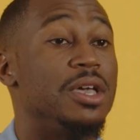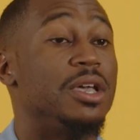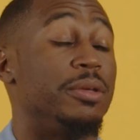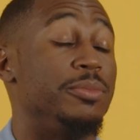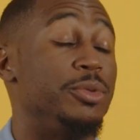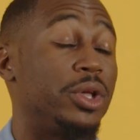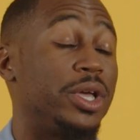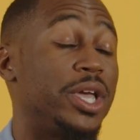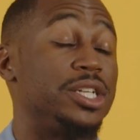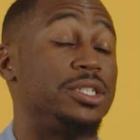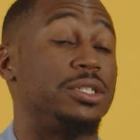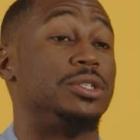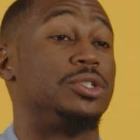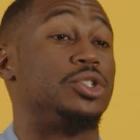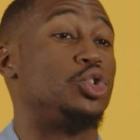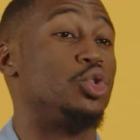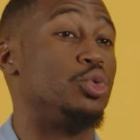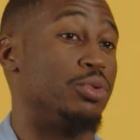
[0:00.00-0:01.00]
Communication is
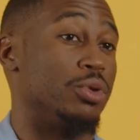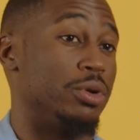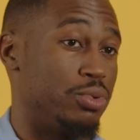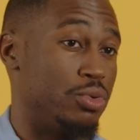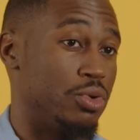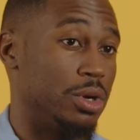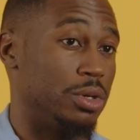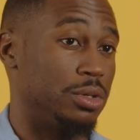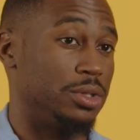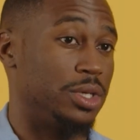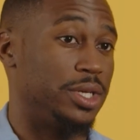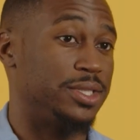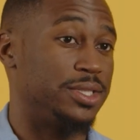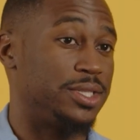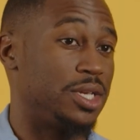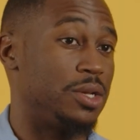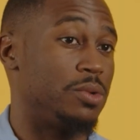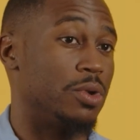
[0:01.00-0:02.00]
super important and
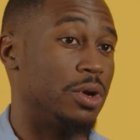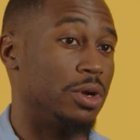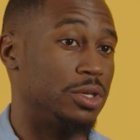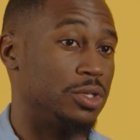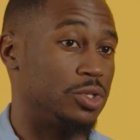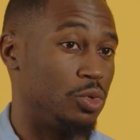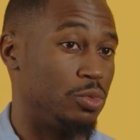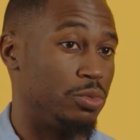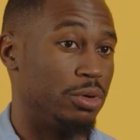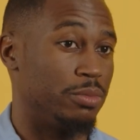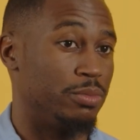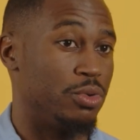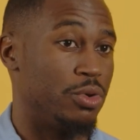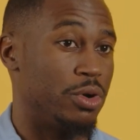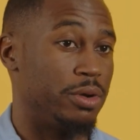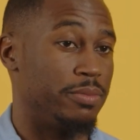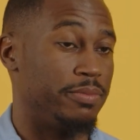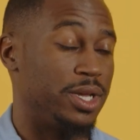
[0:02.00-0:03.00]
teamwork is super important